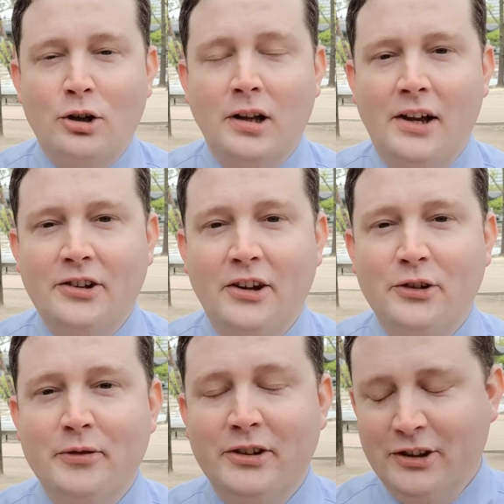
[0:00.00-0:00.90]
class has a
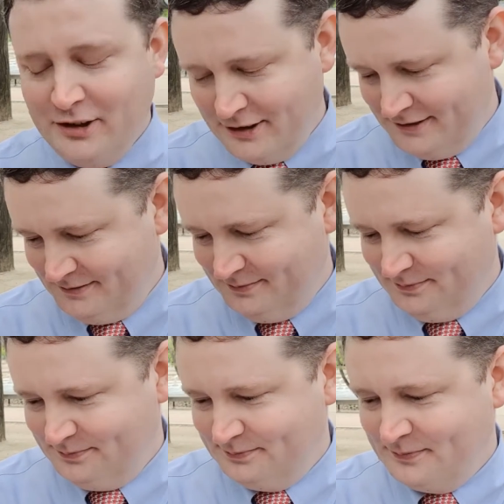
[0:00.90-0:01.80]
visitor.
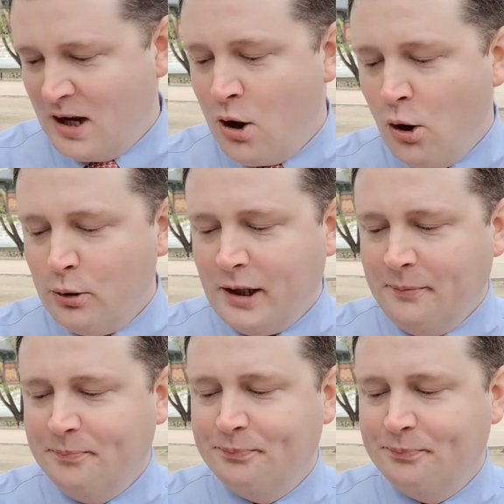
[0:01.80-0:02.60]
Okay.